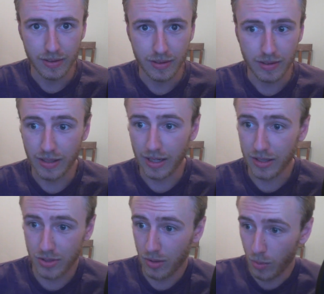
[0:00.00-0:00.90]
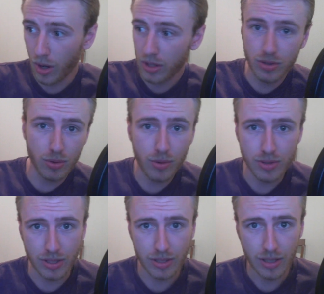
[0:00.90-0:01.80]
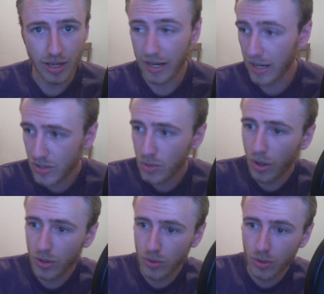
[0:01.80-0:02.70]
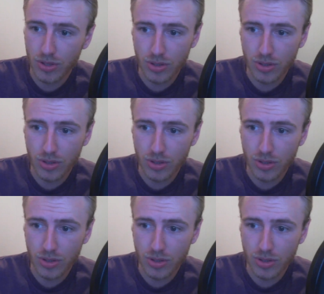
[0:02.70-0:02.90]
You got to start walking towards it. And as you walk towards it,